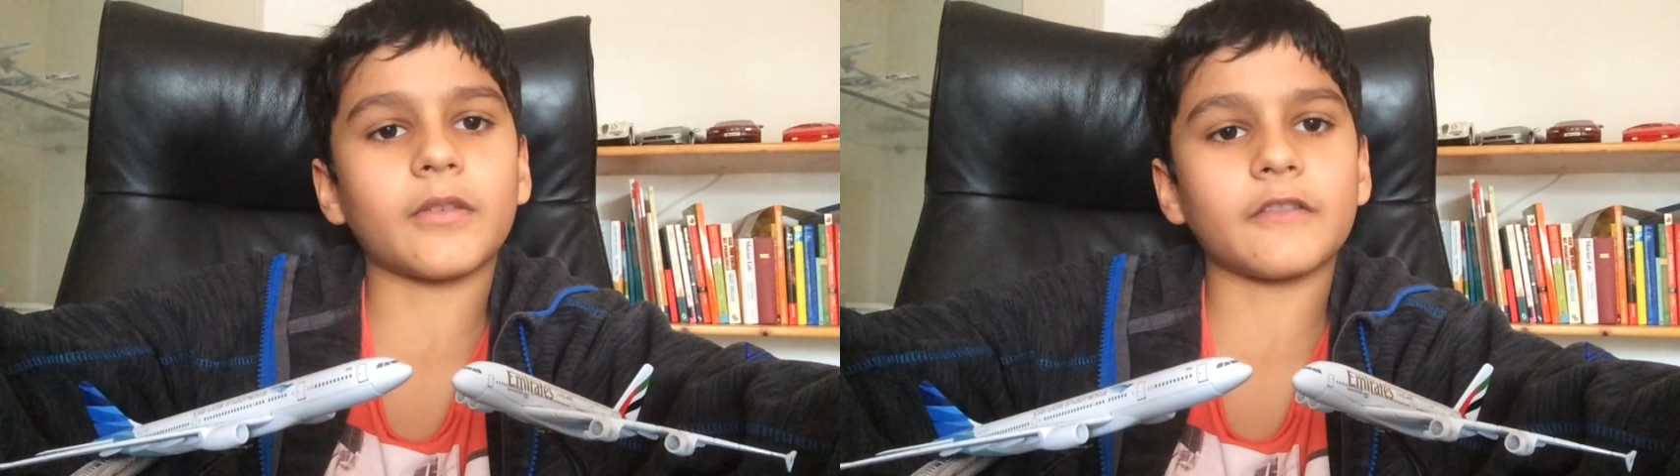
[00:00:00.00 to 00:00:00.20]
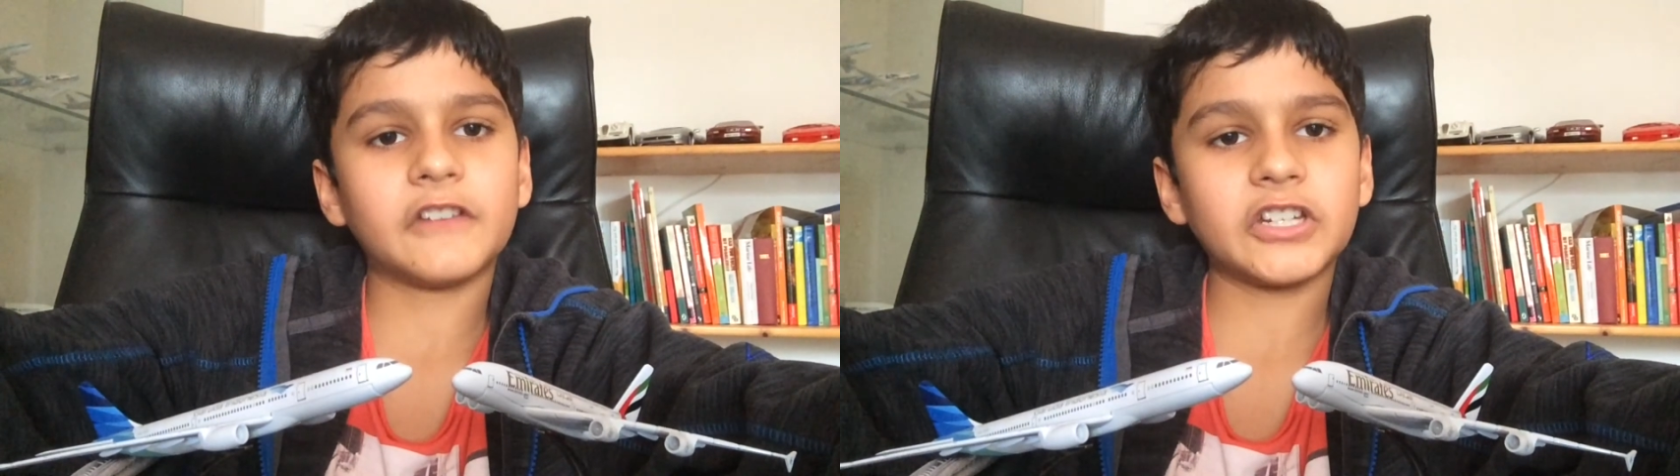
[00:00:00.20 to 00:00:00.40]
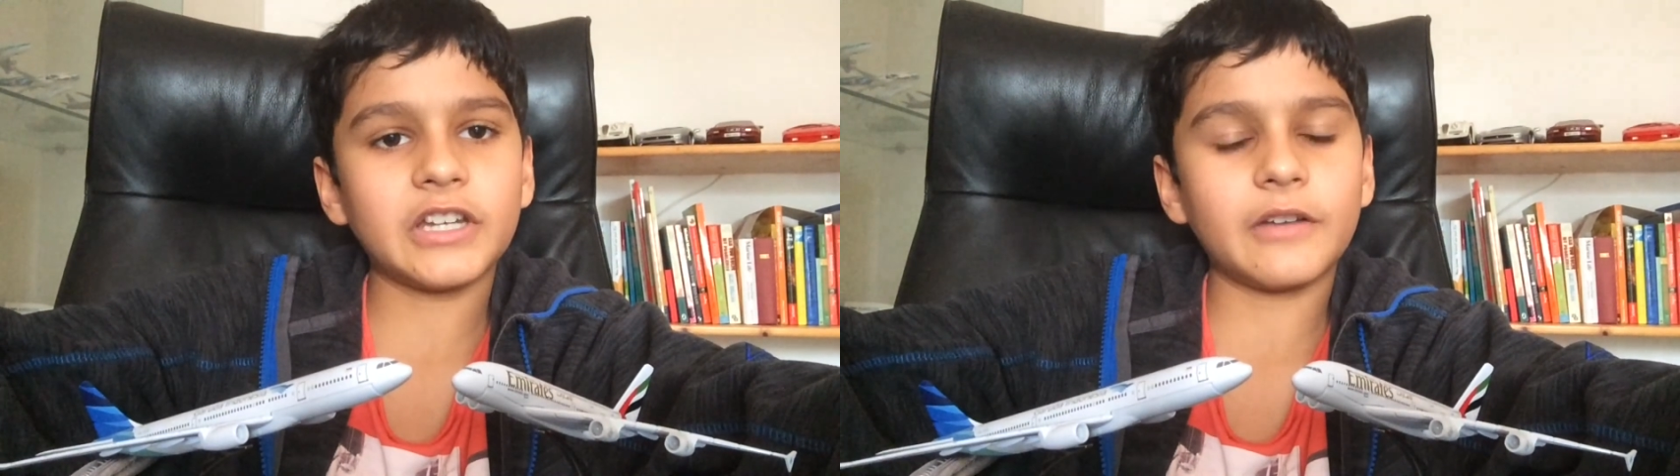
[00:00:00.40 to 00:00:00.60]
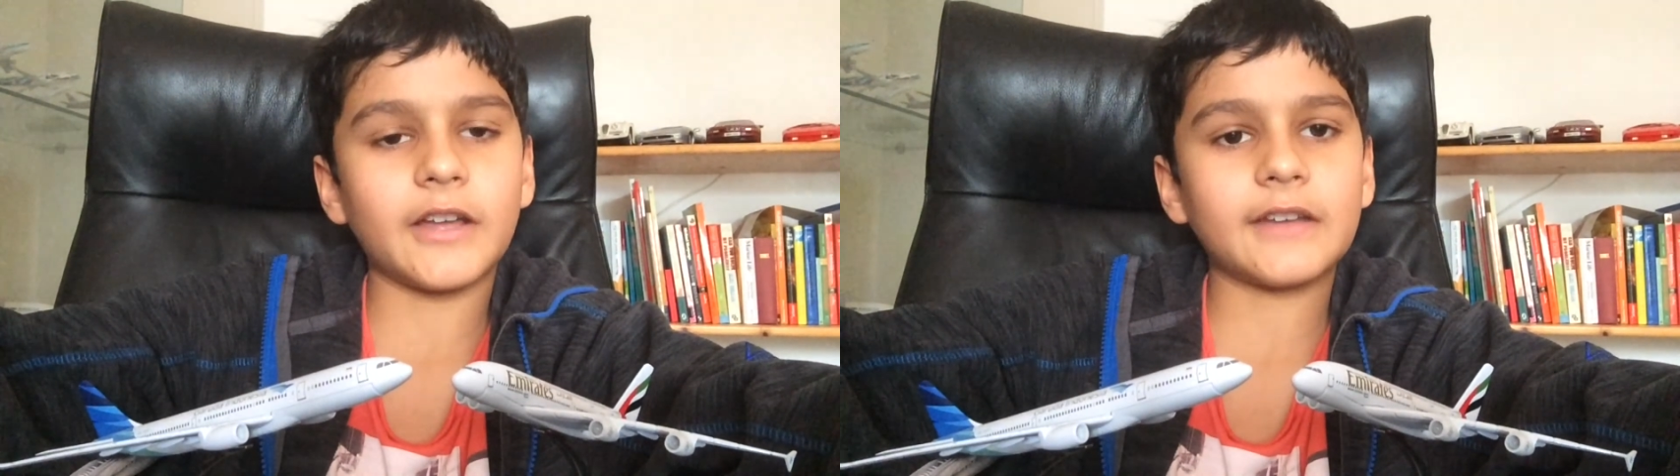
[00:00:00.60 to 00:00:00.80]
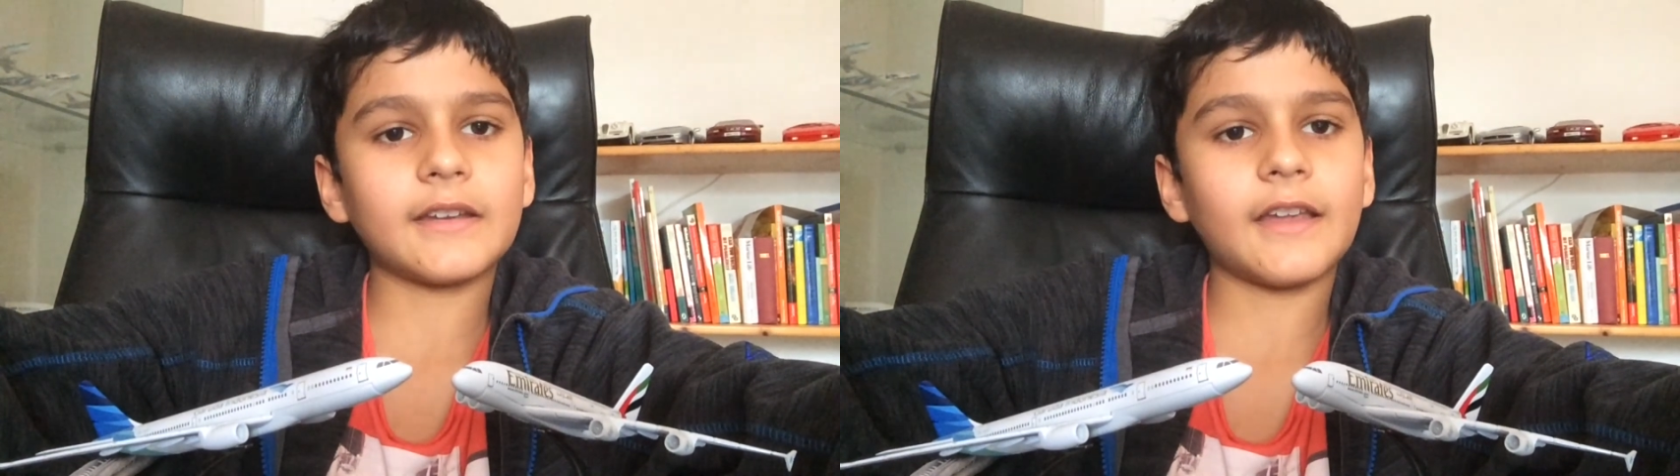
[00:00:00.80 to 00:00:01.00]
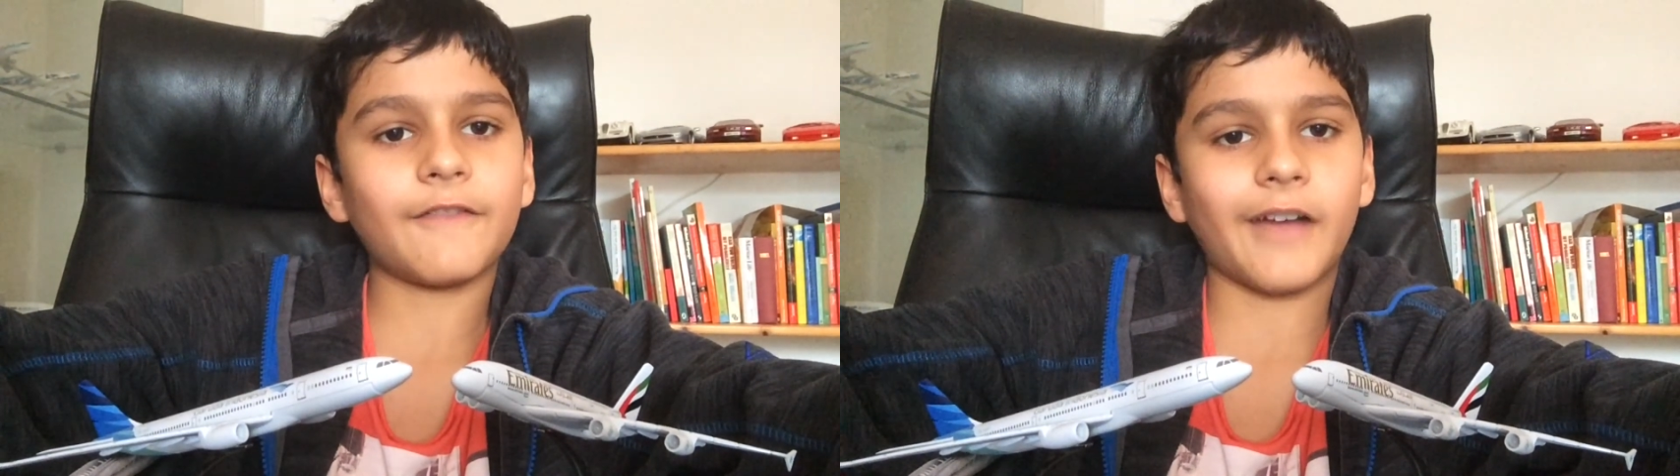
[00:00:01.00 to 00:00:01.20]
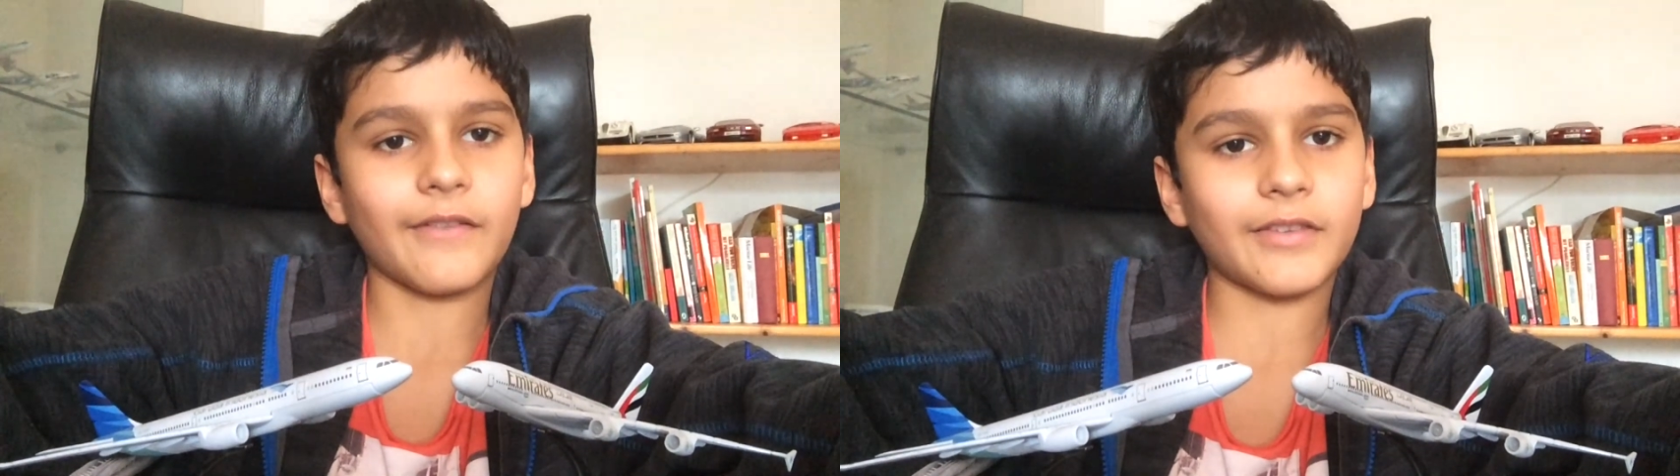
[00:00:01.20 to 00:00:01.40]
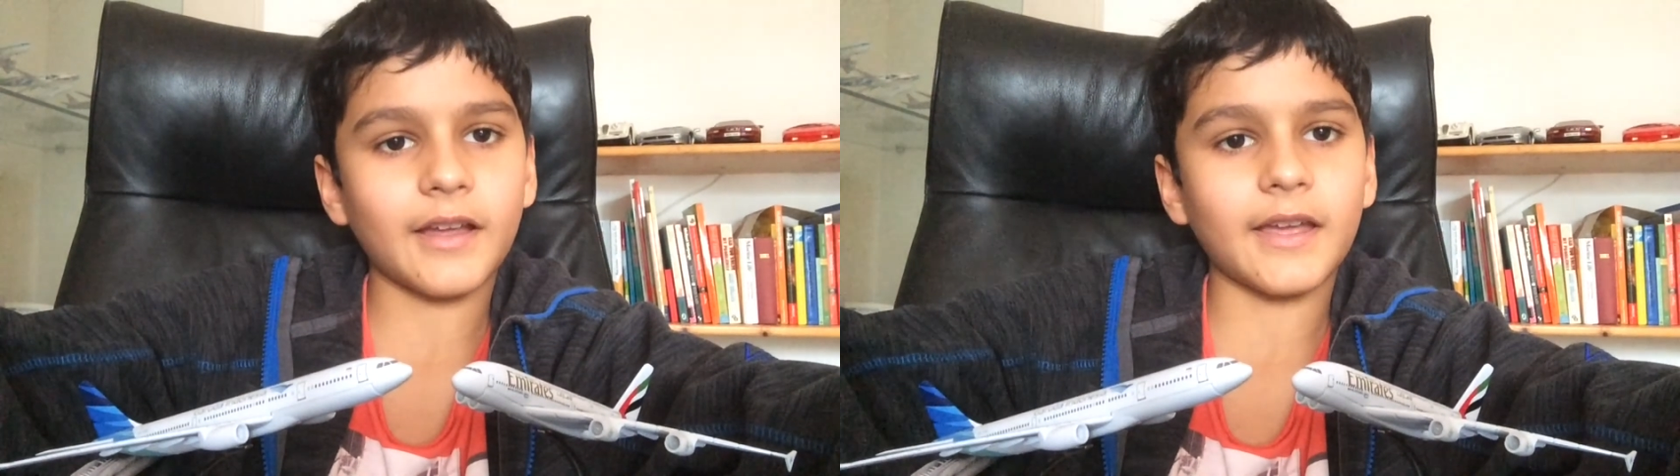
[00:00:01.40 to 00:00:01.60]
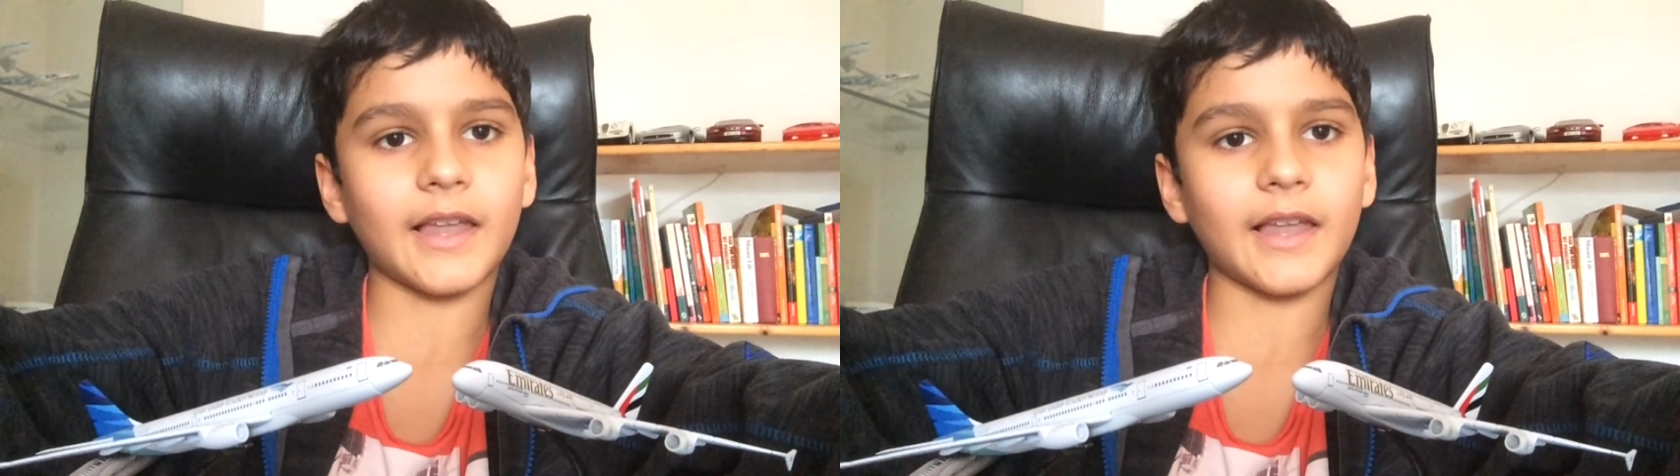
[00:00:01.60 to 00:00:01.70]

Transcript: was officially rated a 5-star